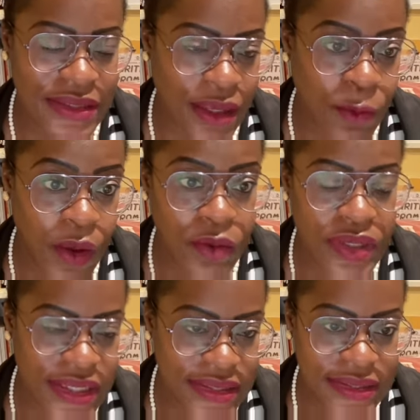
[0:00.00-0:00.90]
they won't
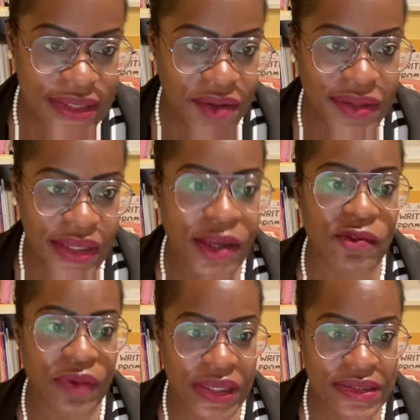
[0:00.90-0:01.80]
necessarily
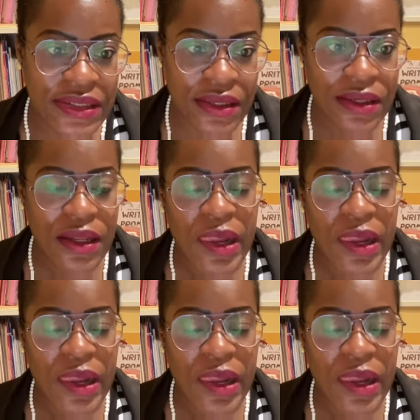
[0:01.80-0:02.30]
correct it.